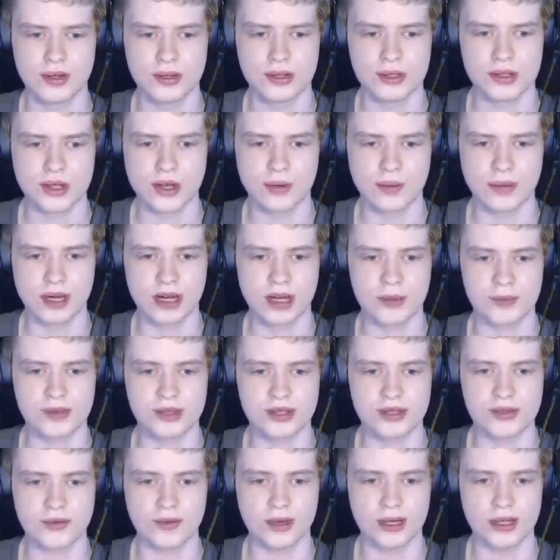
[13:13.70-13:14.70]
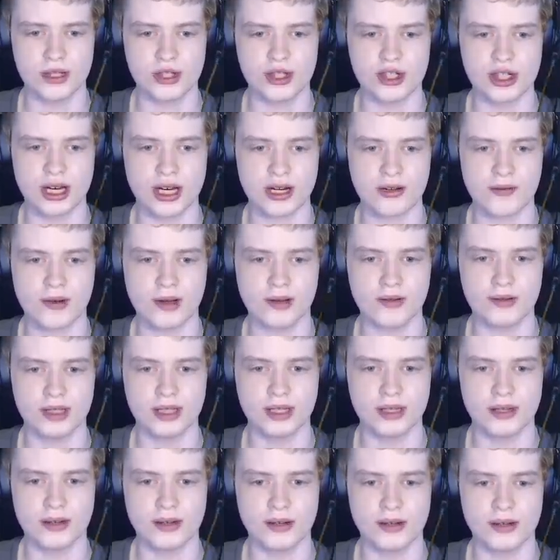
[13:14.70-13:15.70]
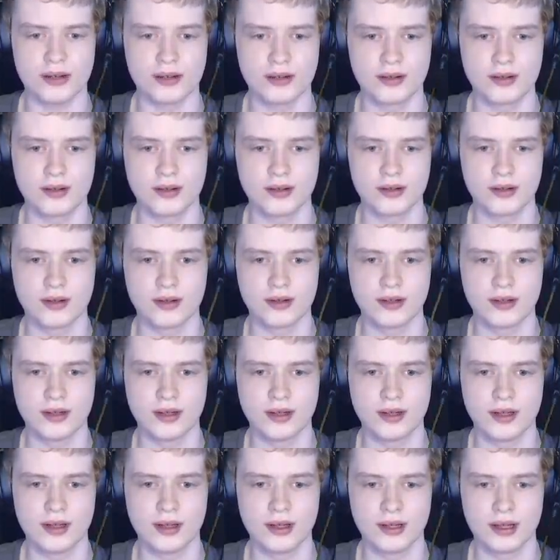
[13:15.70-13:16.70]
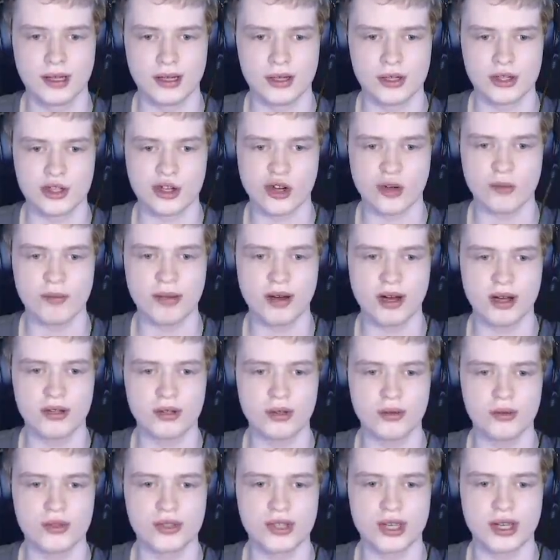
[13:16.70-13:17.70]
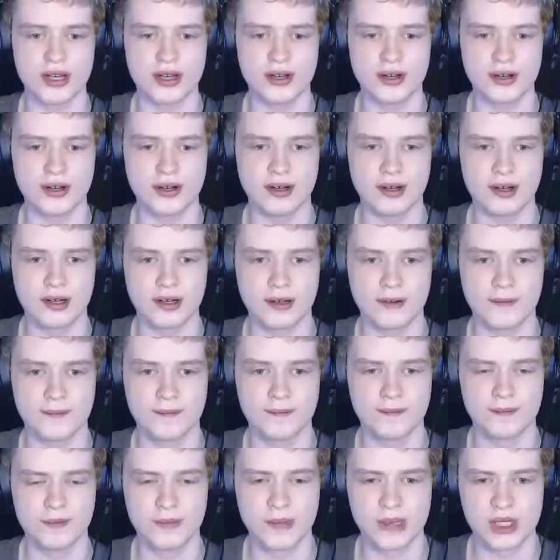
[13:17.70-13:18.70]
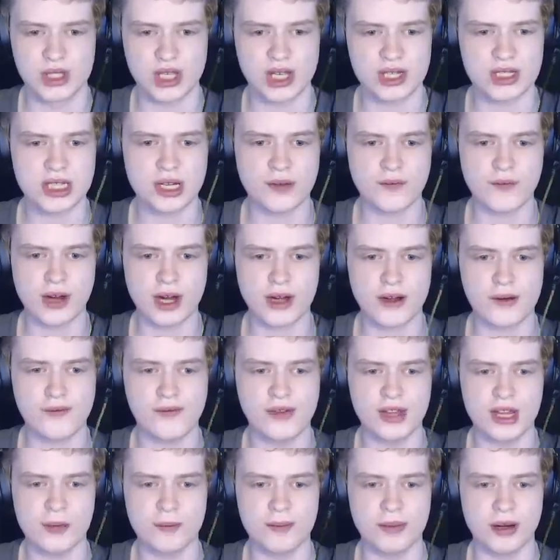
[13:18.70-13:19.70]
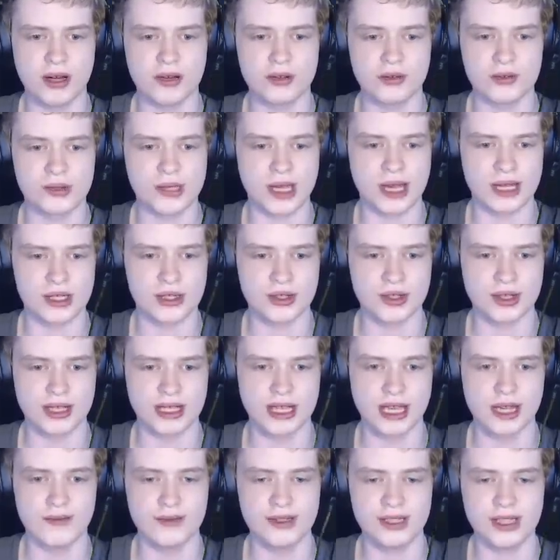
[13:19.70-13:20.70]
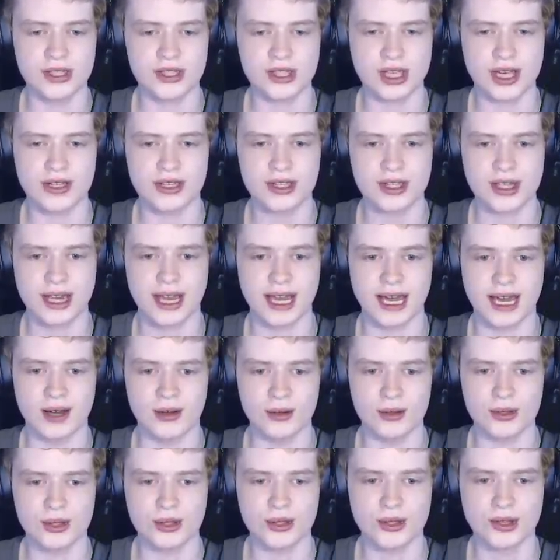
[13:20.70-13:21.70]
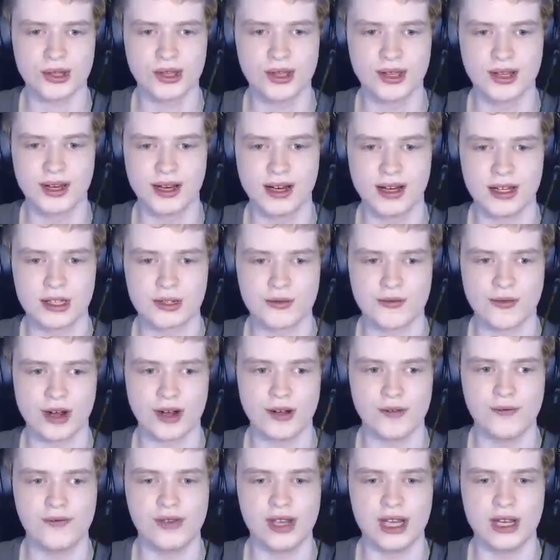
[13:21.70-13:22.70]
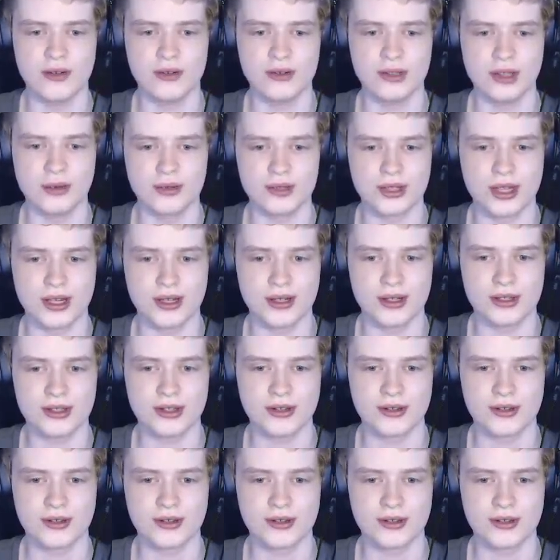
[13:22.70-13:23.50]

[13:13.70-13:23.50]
Go back up. Wait, check around here. There's no puddles here. It's actually very few puddles, actually. Given the size of the house, there's very few of those things.